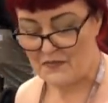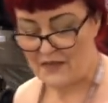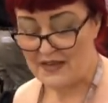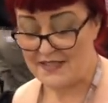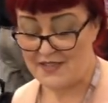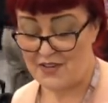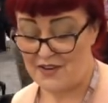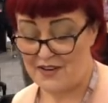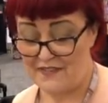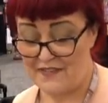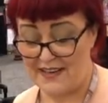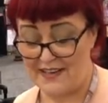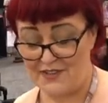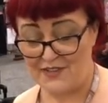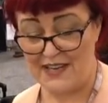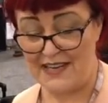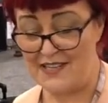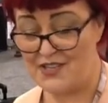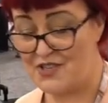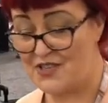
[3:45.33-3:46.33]
Sorry if I
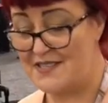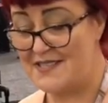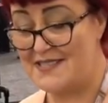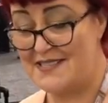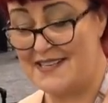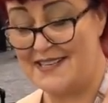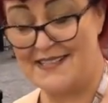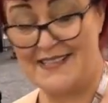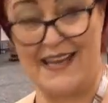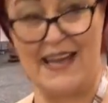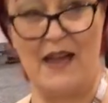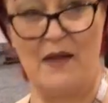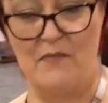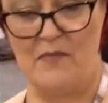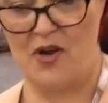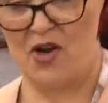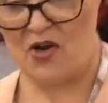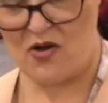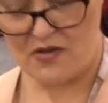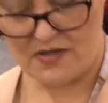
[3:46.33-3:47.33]
look interested,
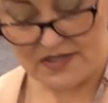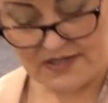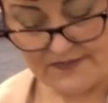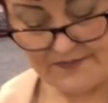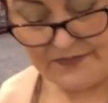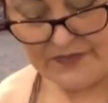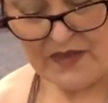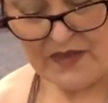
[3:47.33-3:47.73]
I'm not.